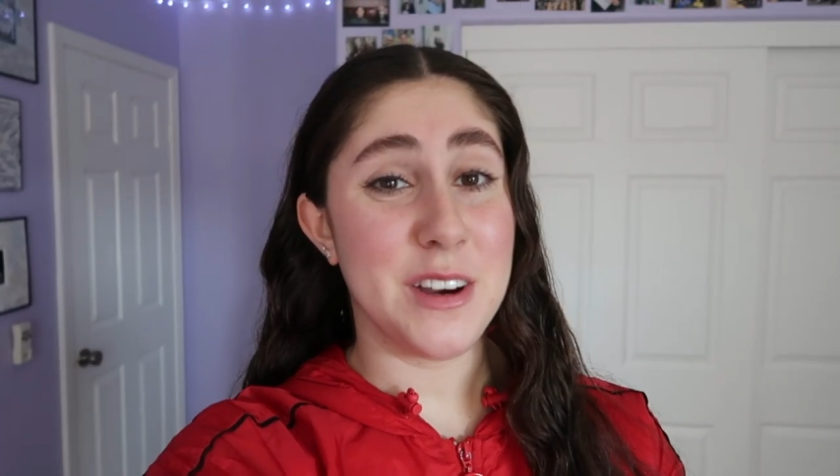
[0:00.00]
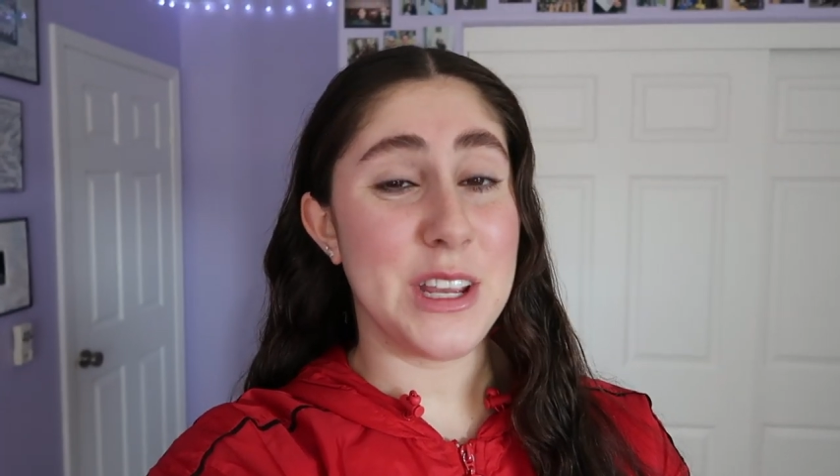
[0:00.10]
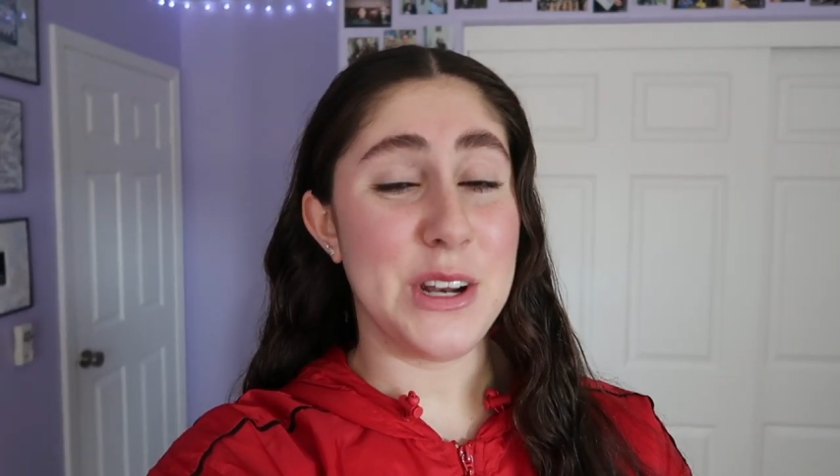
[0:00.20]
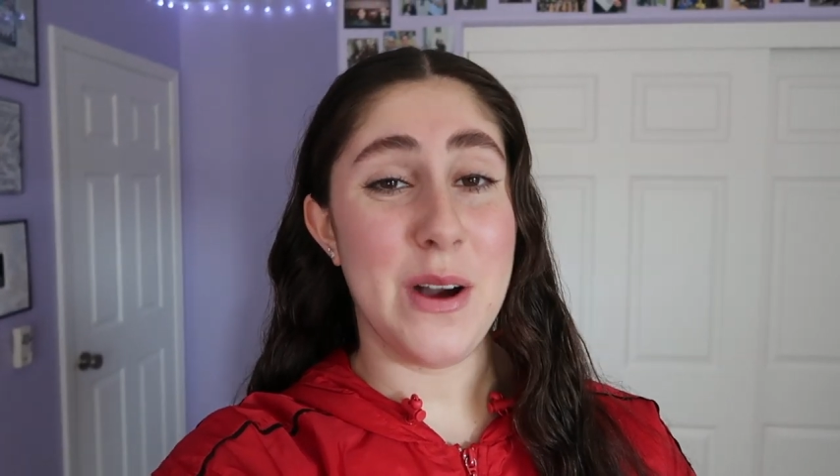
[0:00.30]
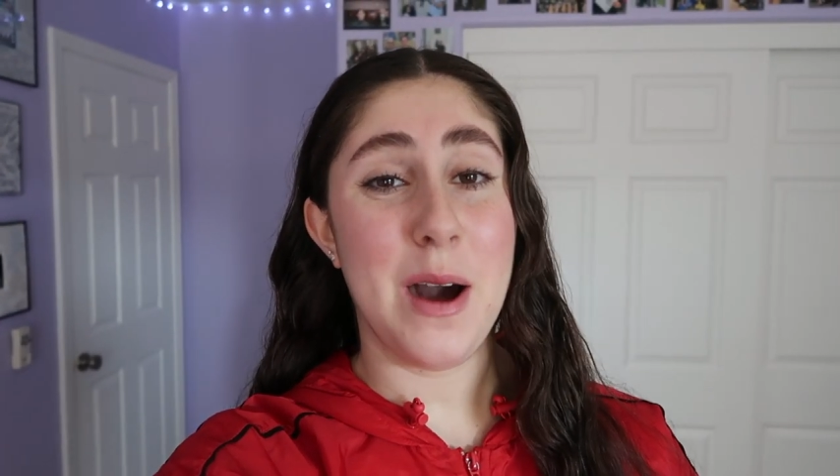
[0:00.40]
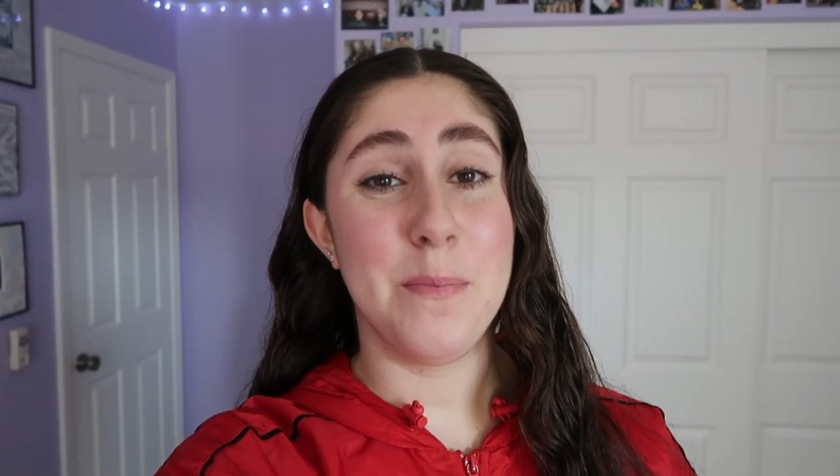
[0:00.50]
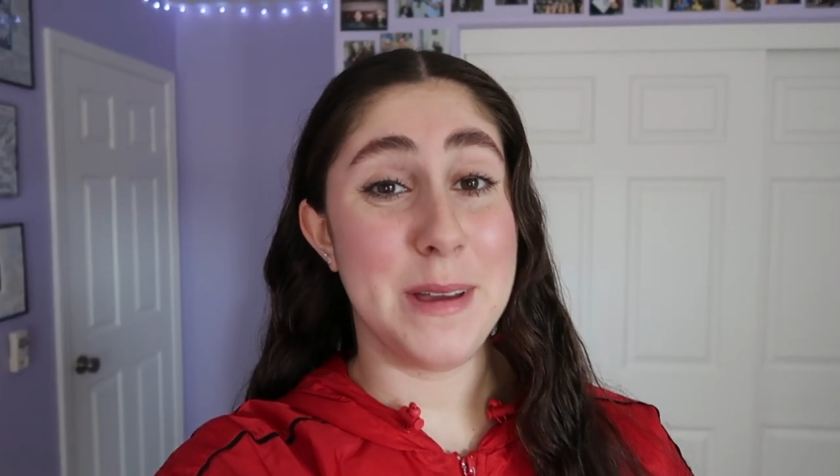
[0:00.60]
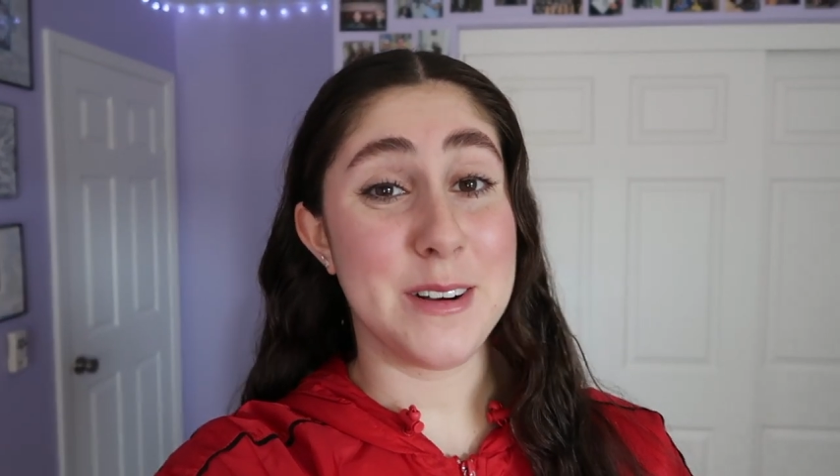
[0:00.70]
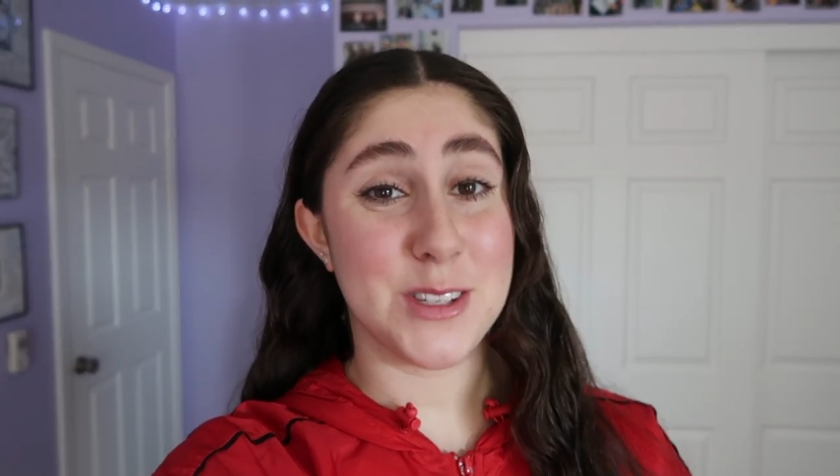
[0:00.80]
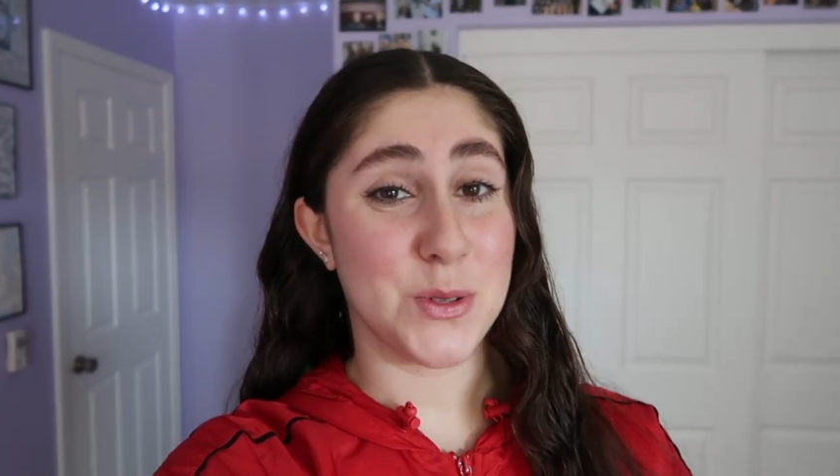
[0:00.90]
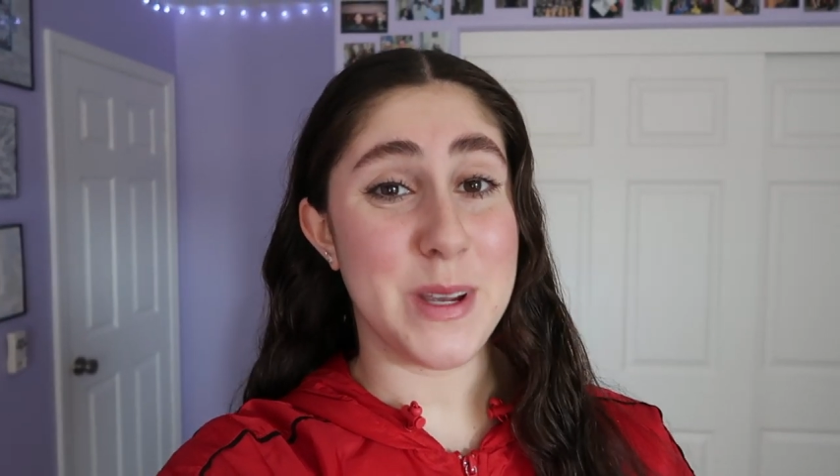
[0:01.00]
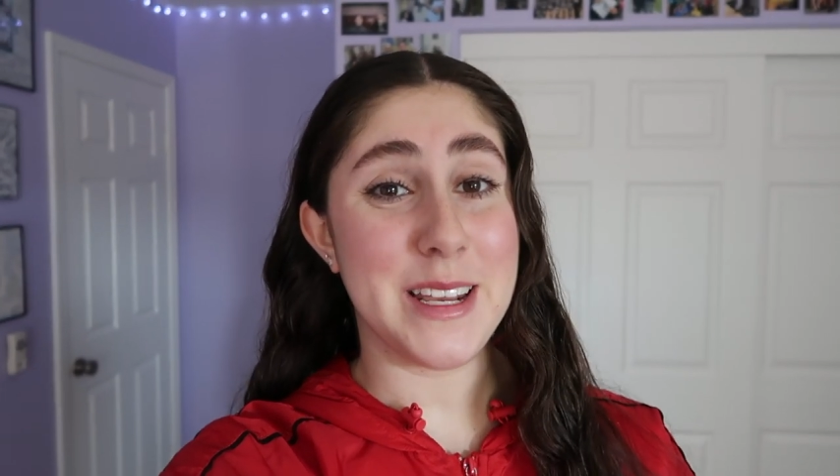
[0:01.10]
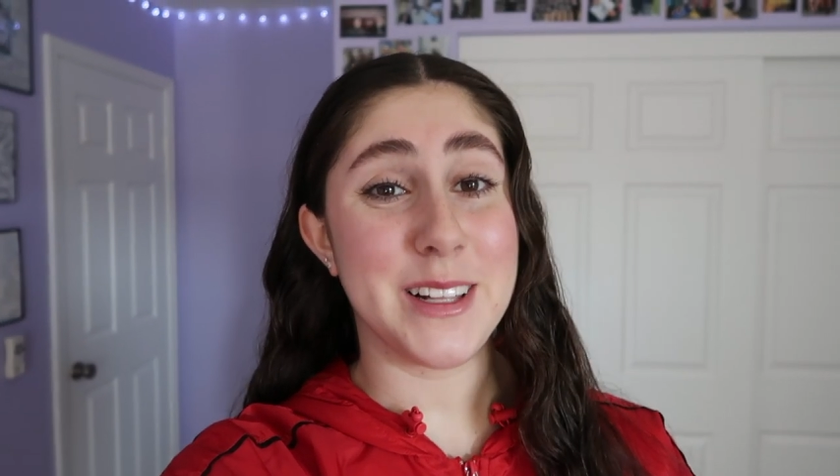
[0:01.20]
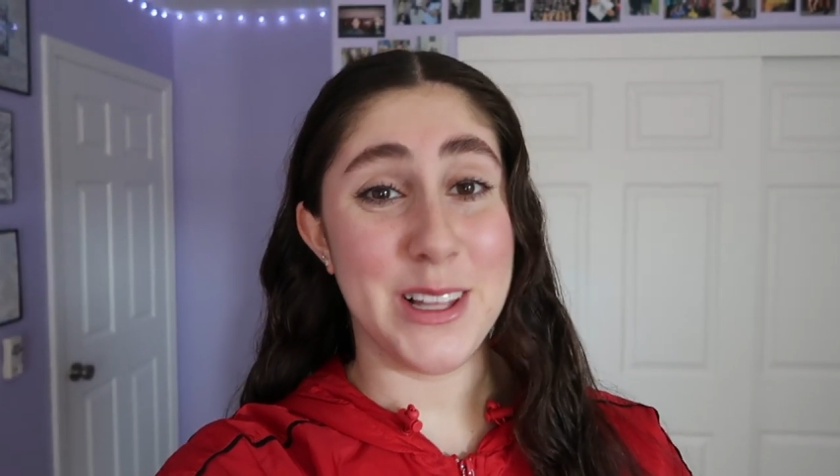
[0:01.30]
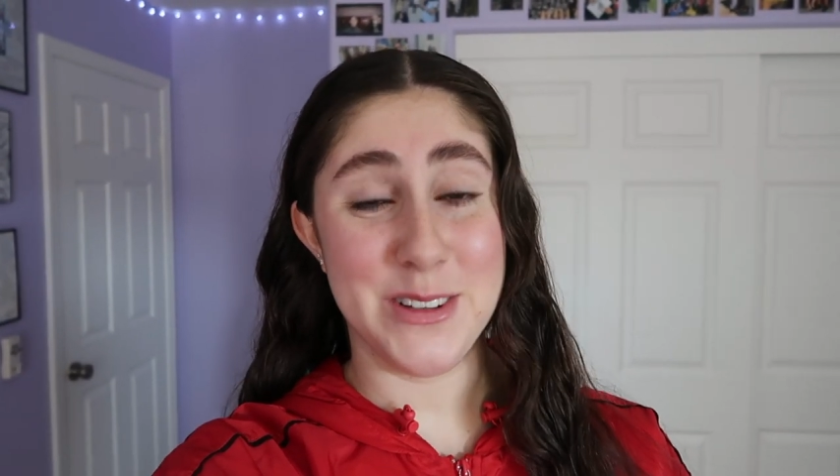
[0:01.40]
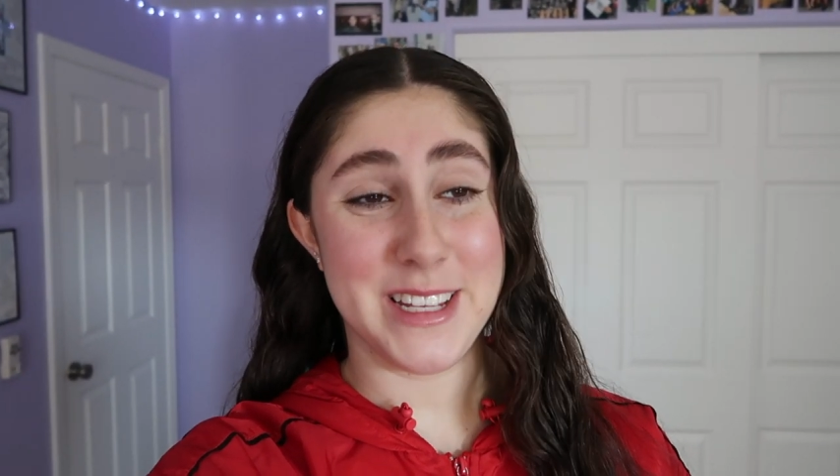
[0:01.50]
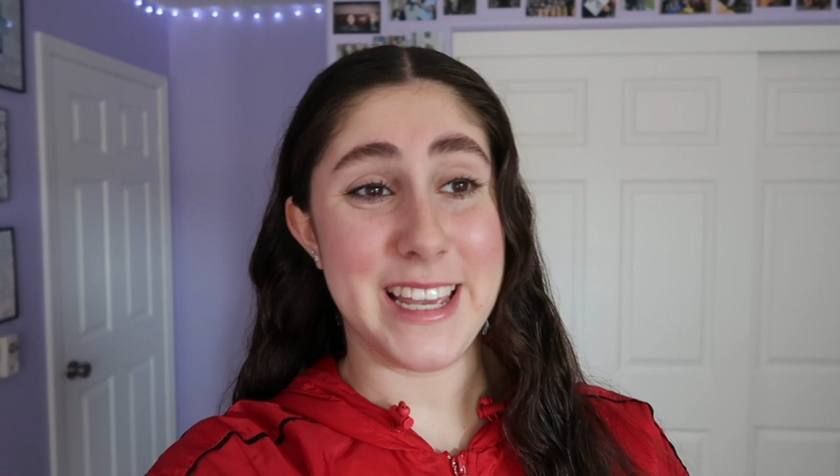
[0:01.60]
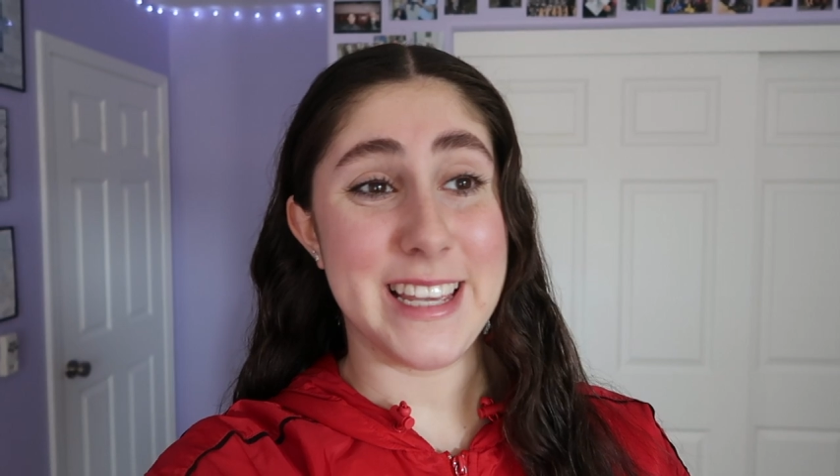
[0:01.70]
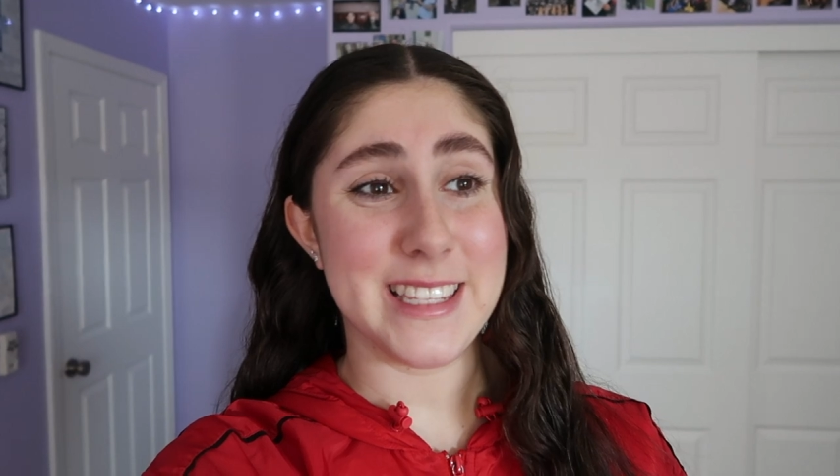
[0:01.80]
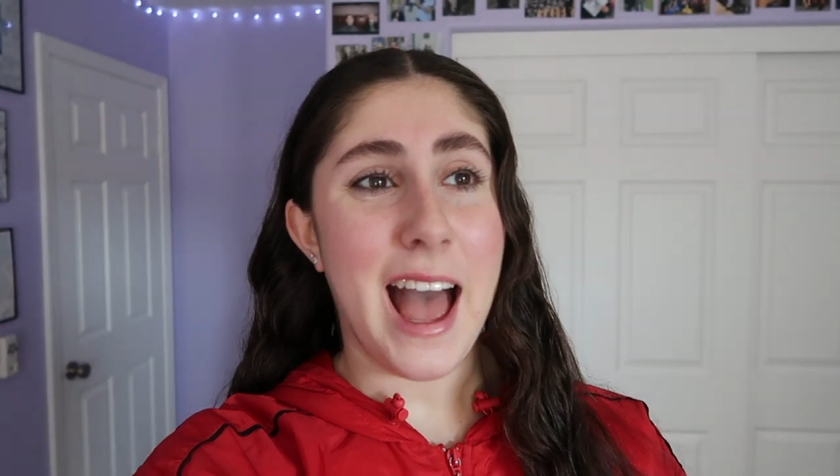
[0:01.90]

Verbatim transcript: you know how bittersweet closing is.